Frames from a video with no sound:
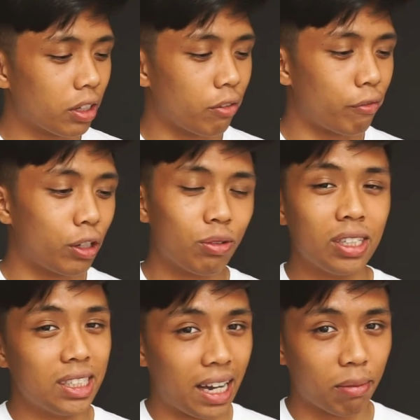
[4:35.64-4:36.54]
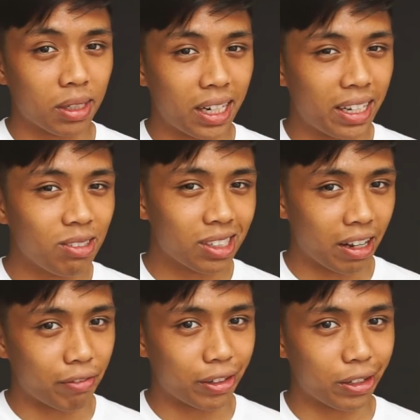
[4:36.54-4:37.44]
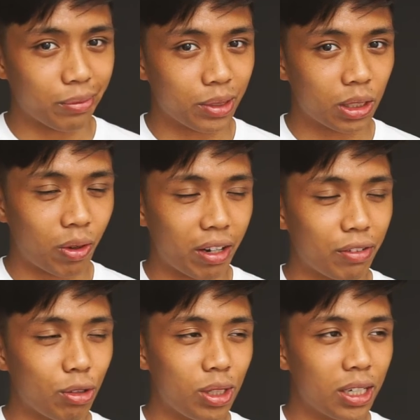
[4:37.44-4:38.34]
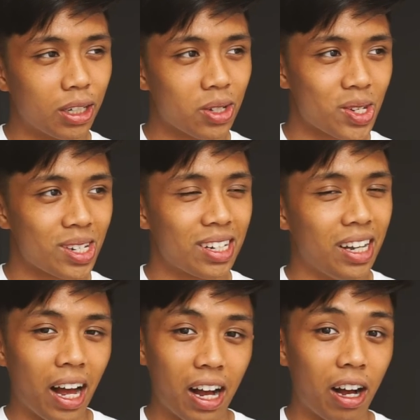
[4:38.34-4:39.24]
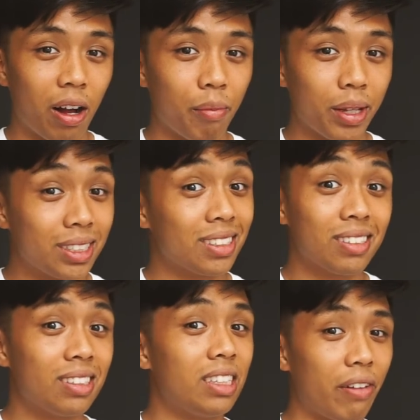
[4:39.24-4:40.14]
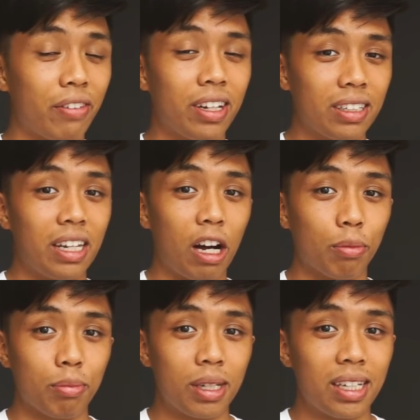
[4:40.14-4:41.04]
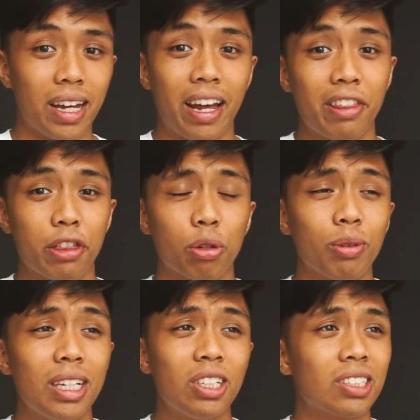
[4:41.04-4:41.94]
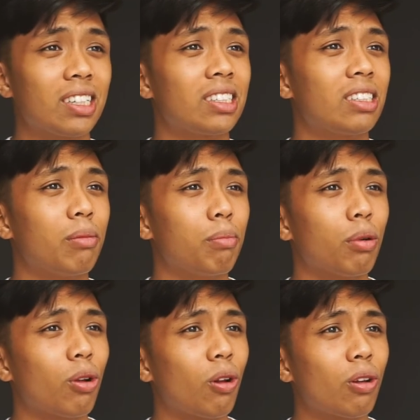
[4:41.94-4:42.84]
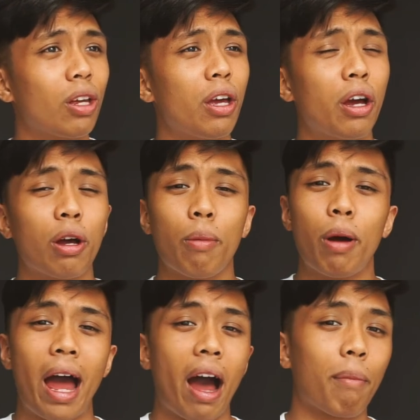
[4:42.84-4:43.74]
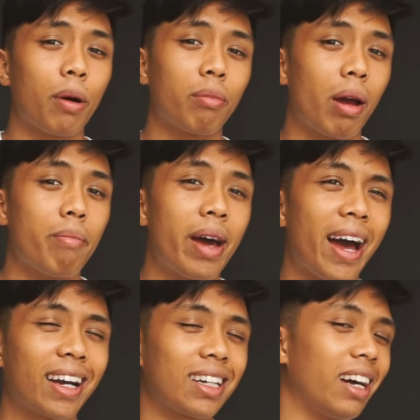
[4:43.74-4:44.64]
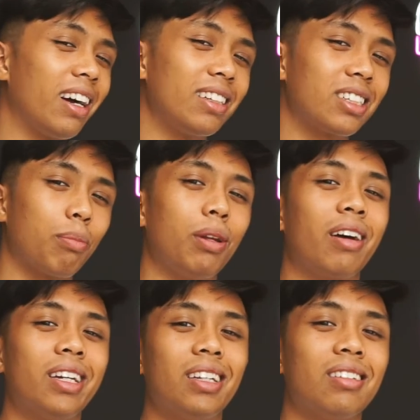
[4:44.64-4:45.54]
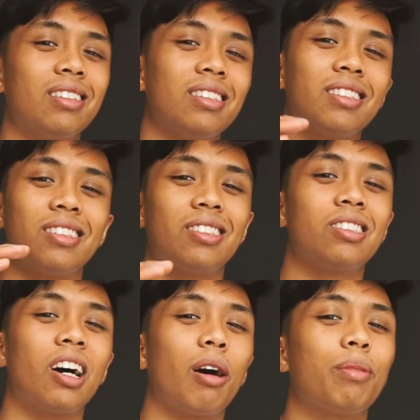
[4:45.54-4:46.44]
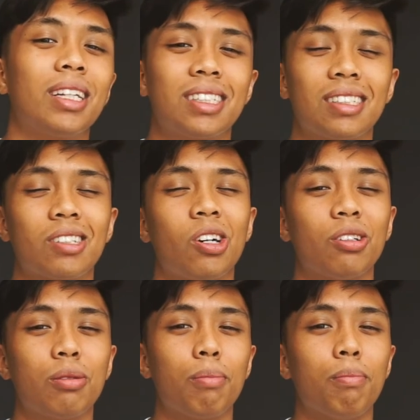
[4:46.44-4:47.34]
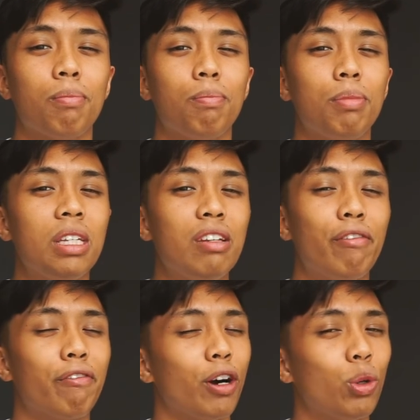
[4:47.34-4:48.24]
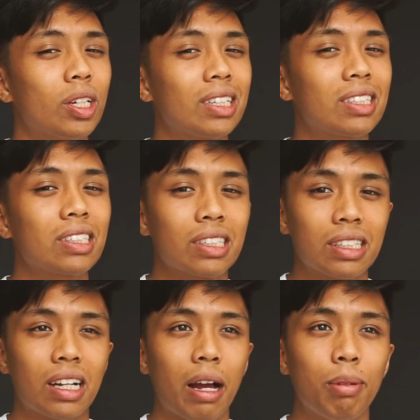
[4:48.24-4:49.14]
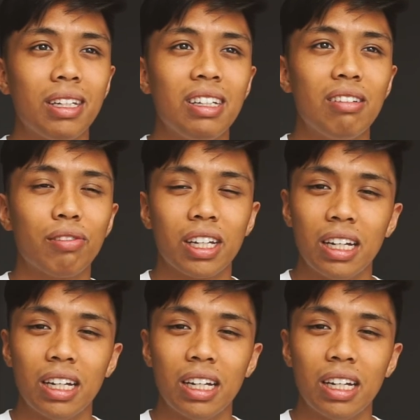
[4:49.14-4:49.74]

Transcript: on the phone and tablet. I used that for quite a few years. It's definitely helped me. And 3, just a simple app on my Mac. It's a plugin top that's called Be Focused, I believe.